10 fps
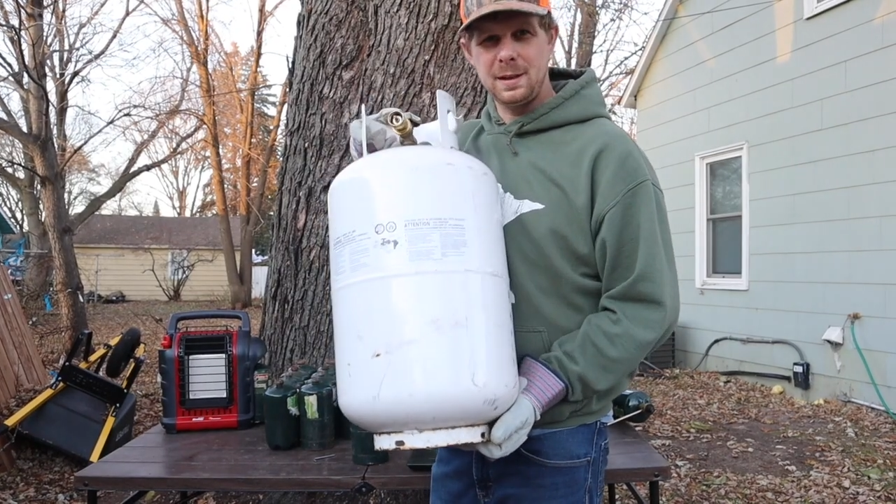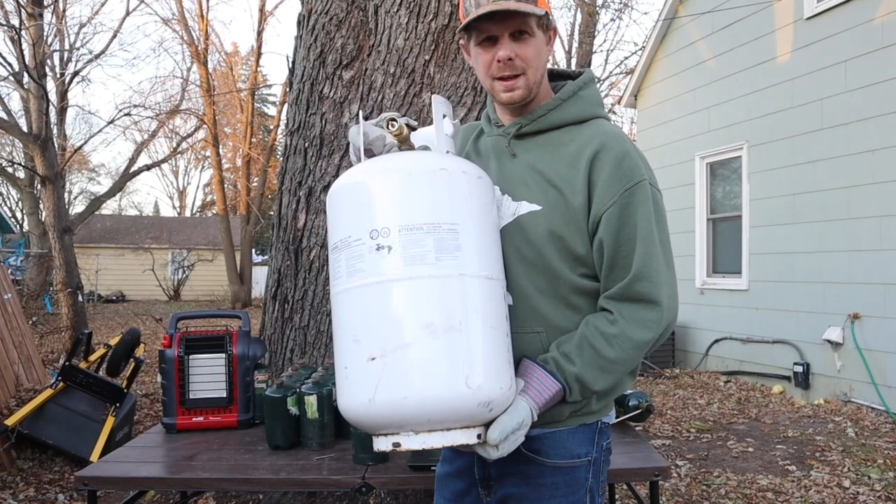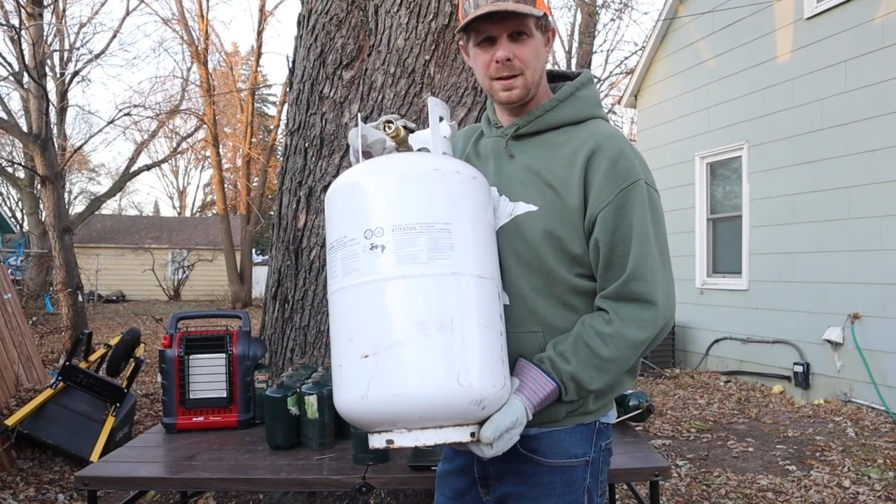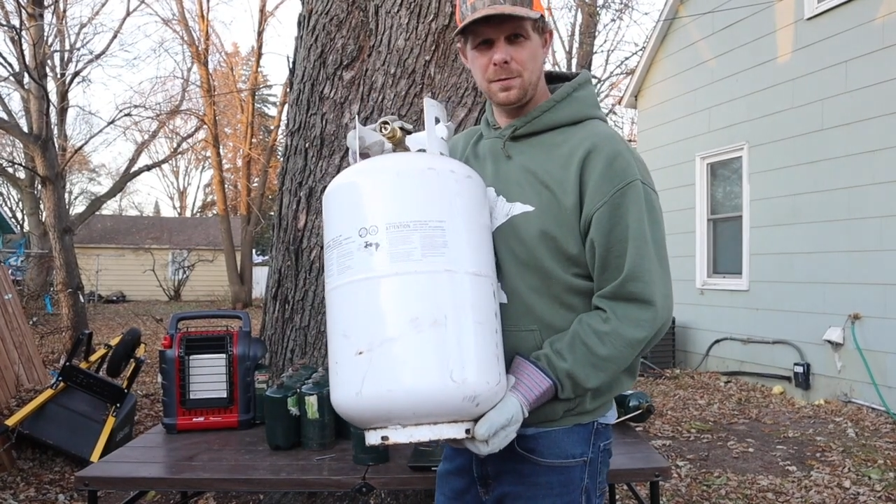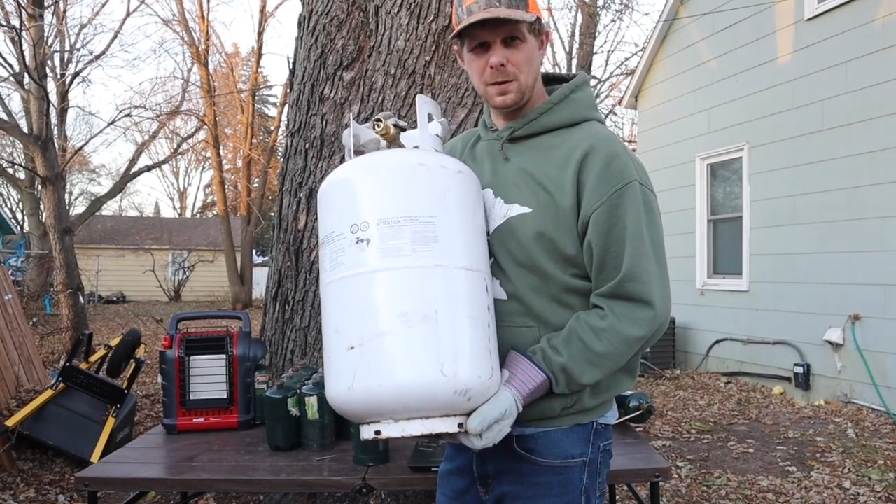
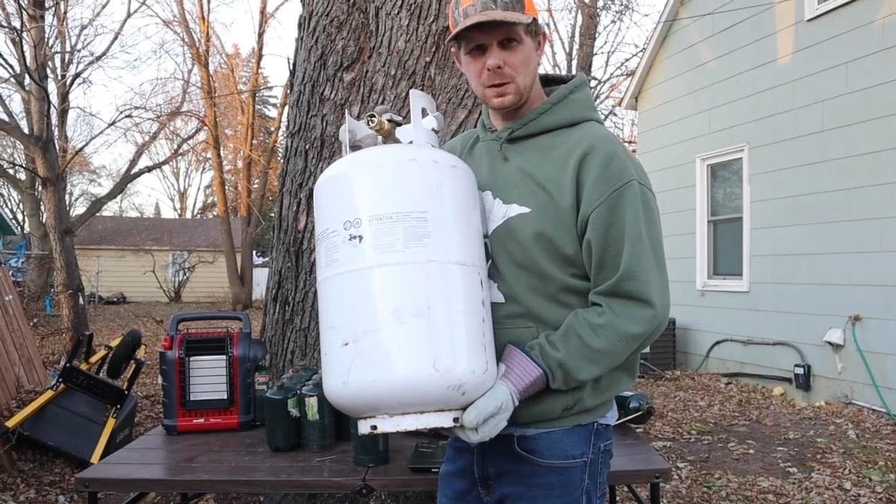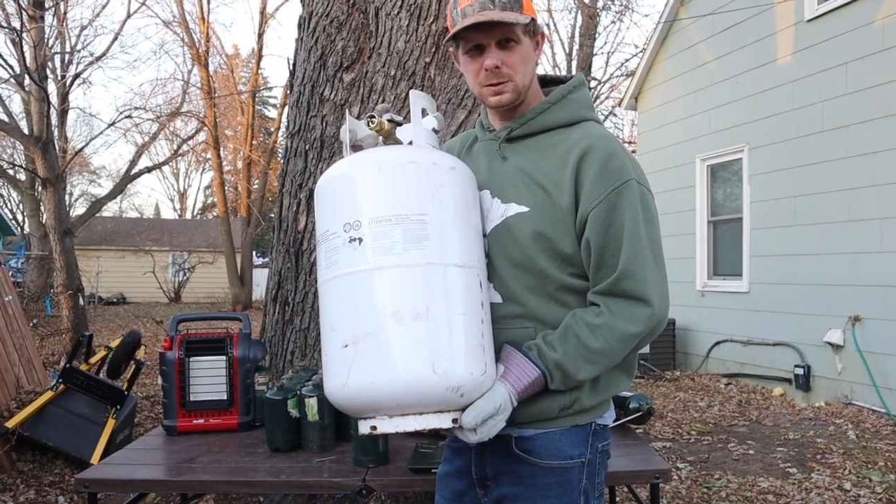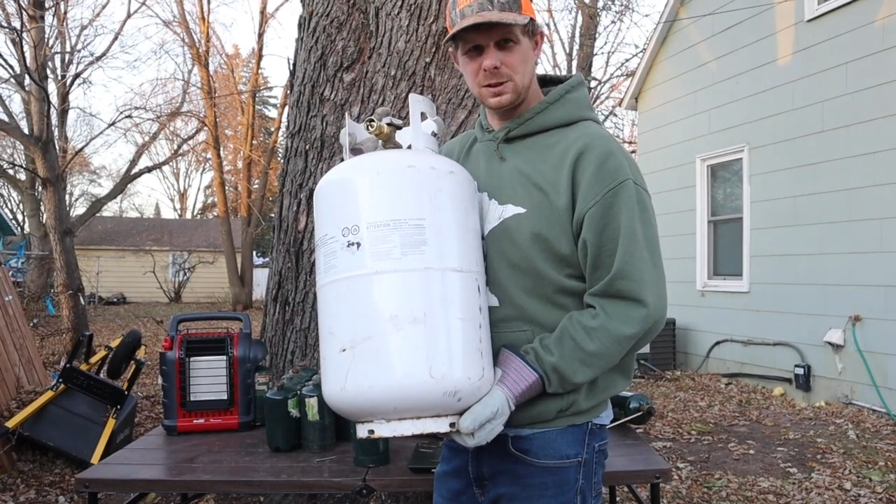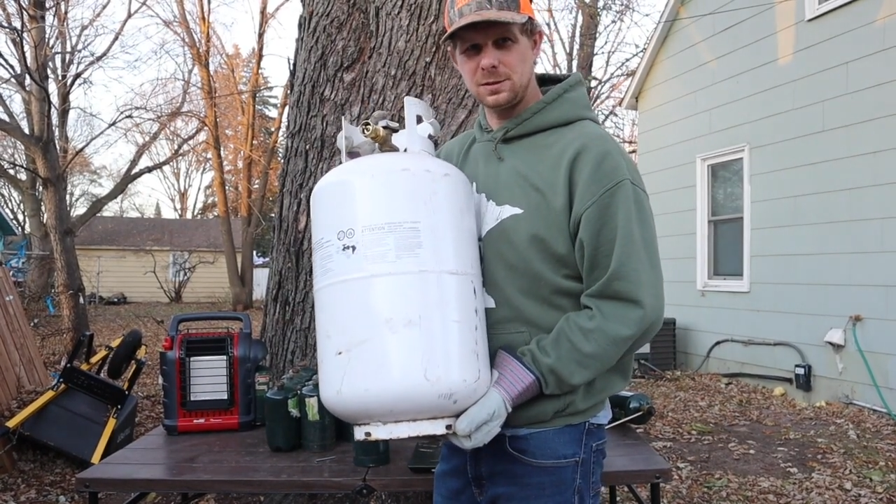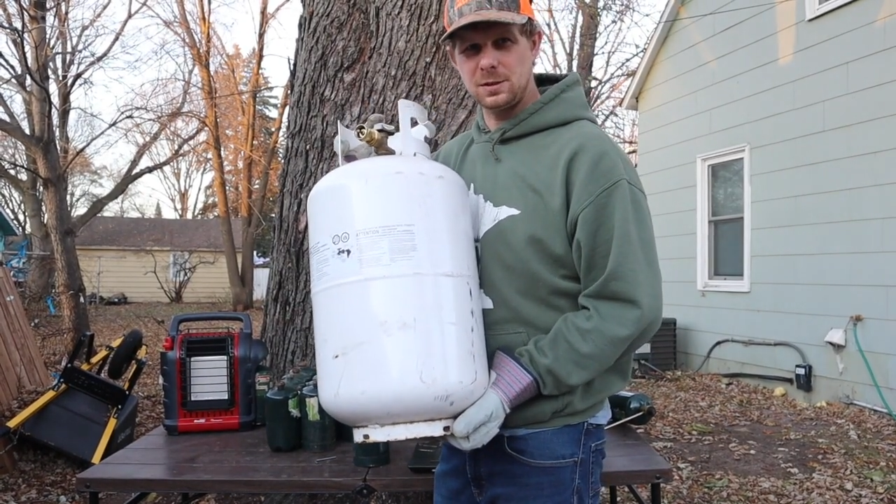tank
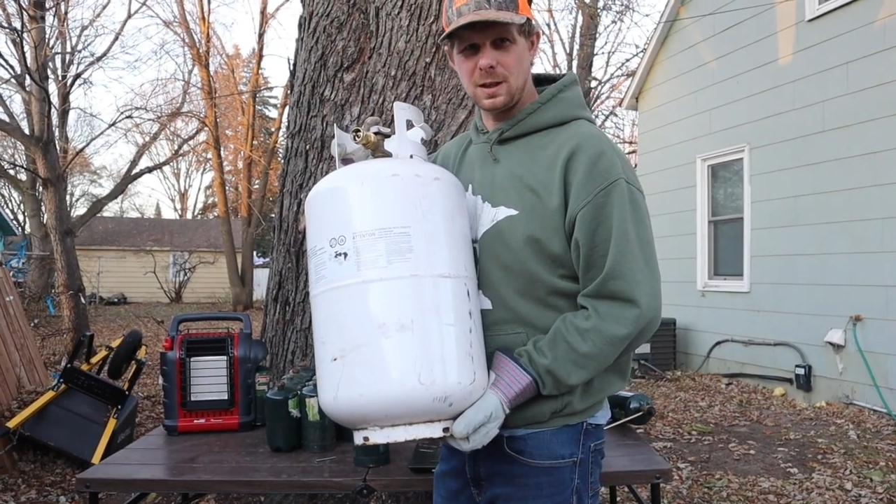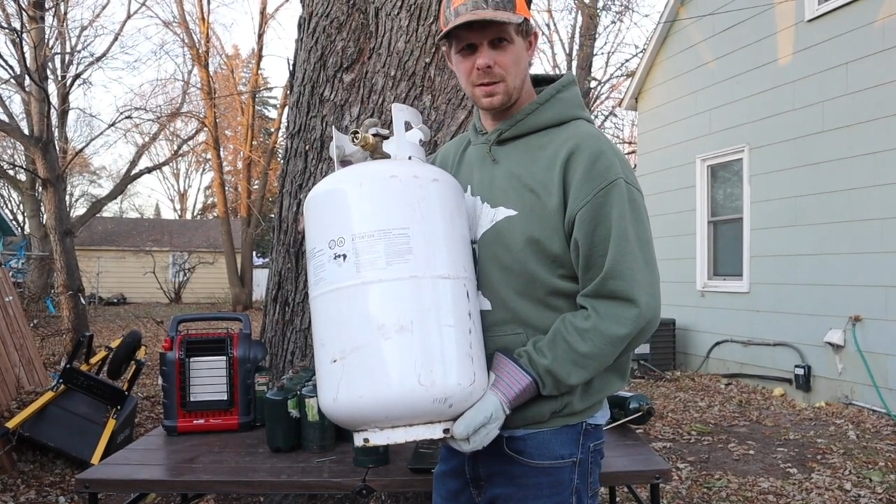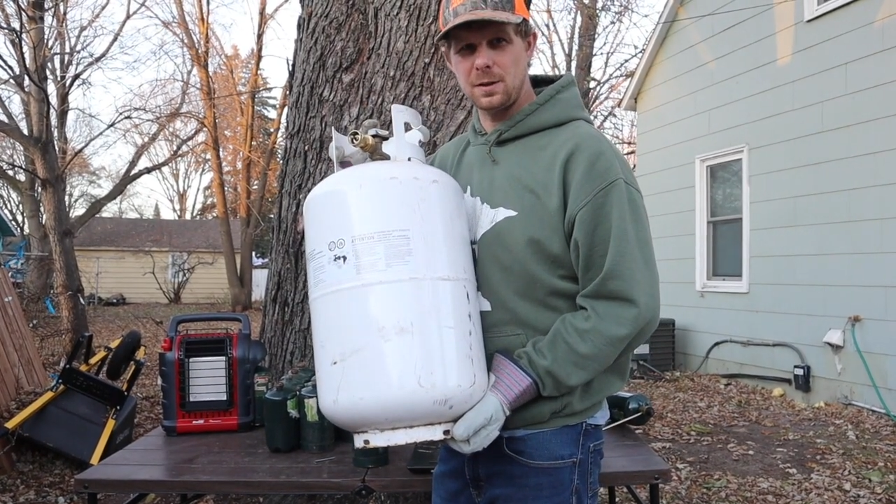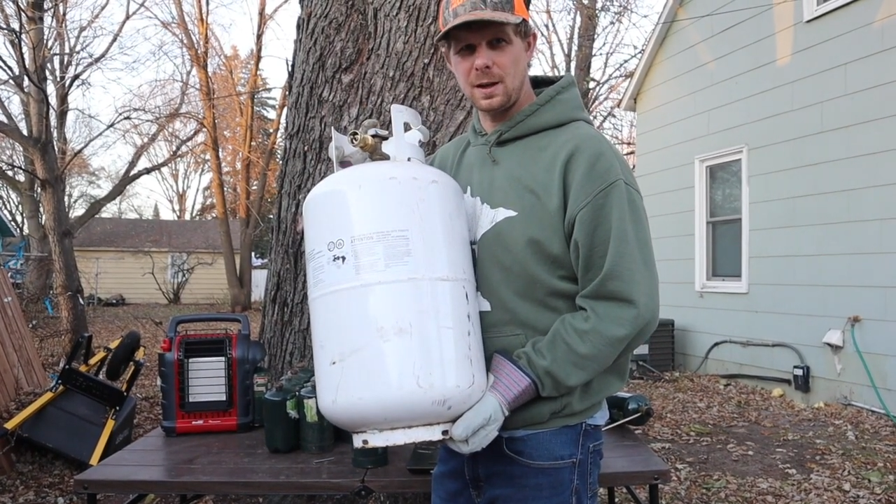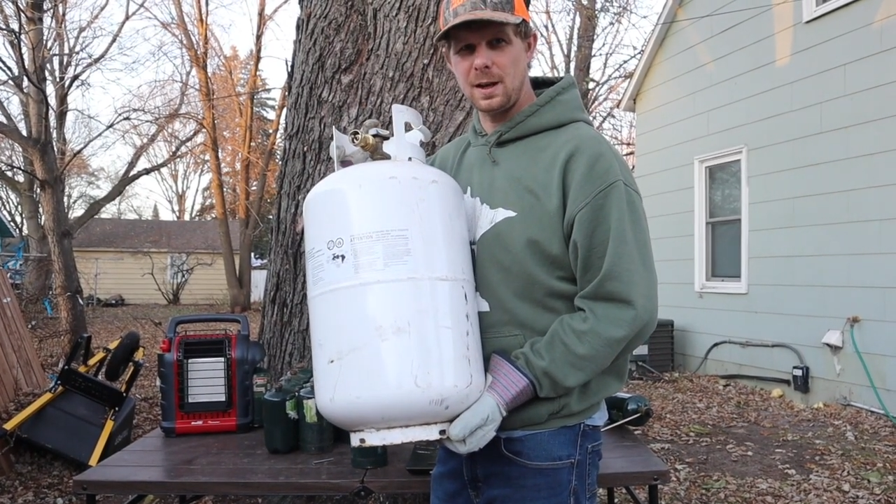filled just the
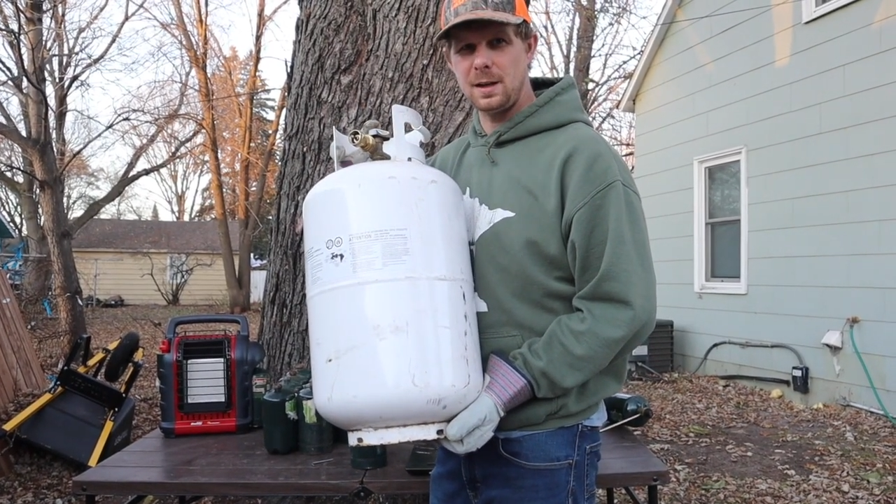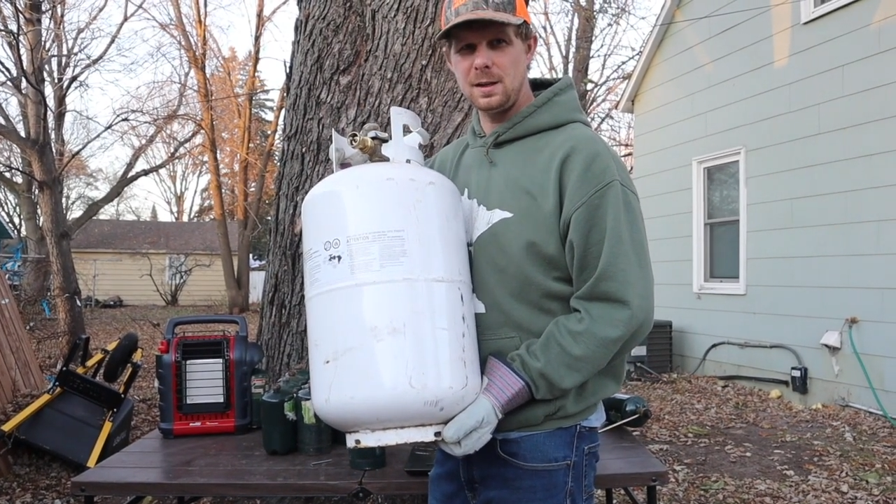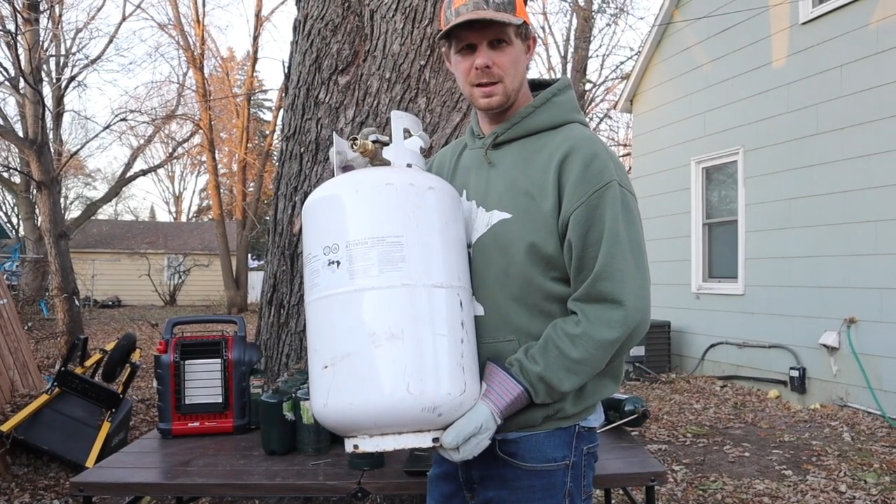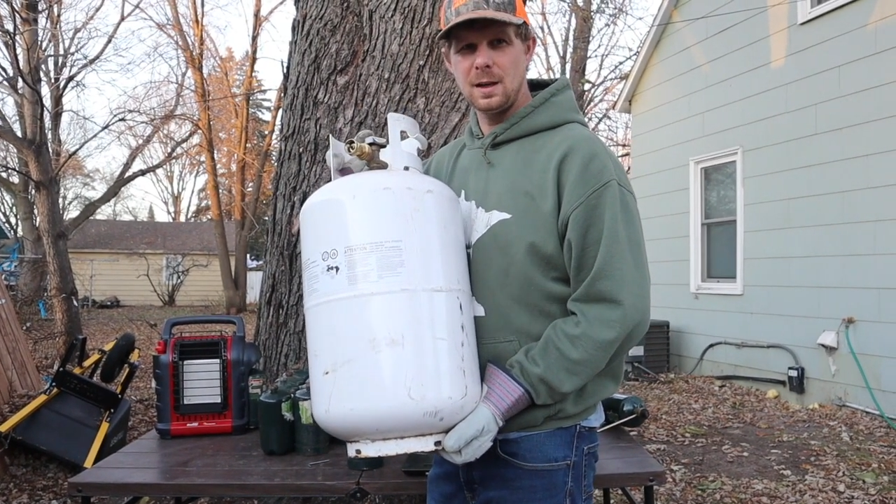other day.